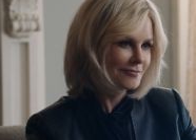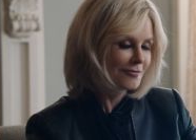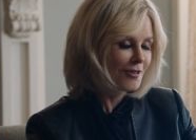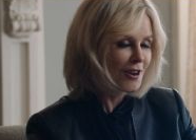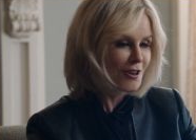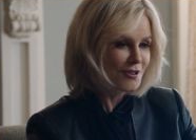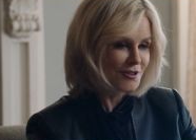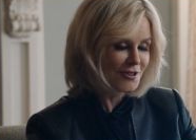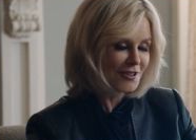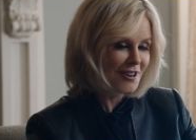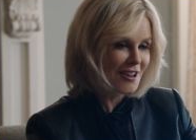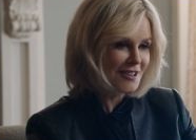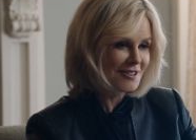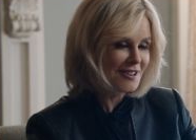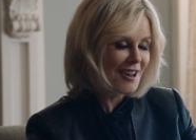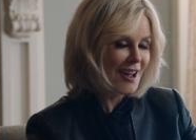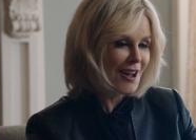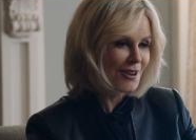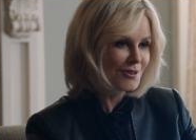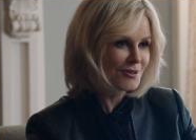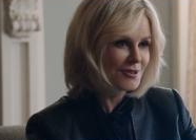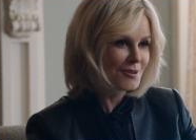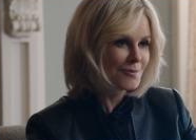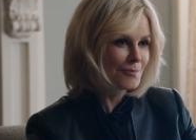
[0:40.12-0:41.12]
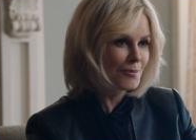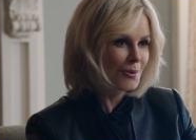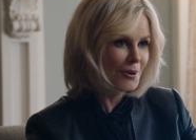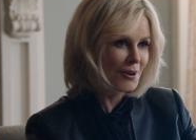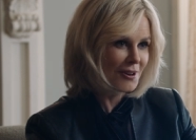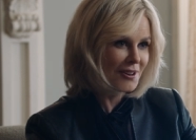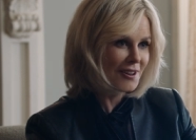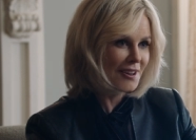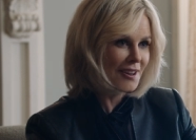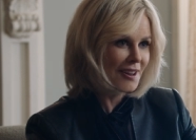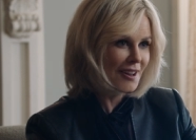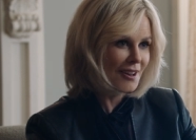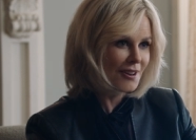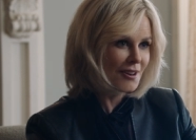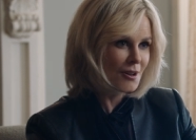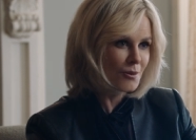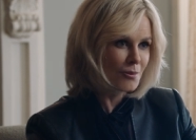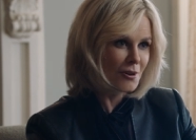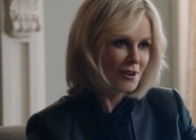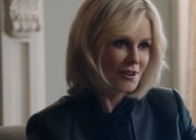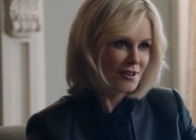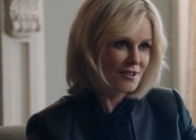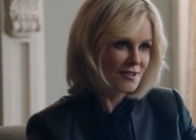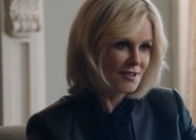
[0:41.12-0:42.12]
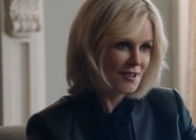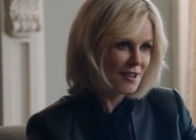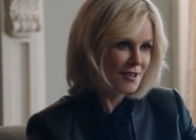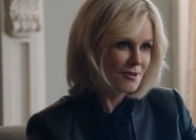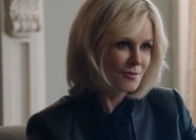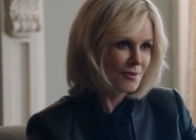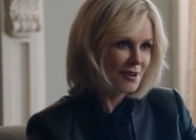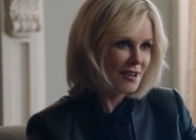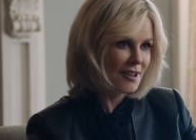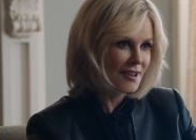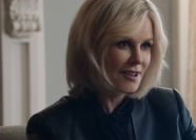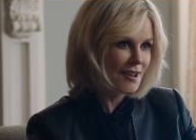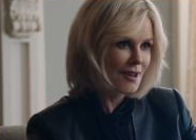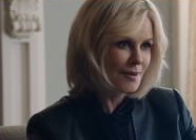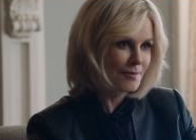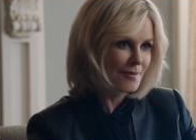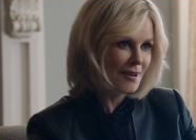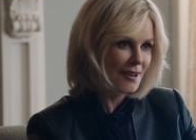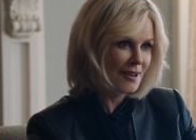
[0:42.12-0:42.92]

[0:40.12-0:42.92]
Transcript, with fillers: Roger has a house in Bergen County where he stays when he can't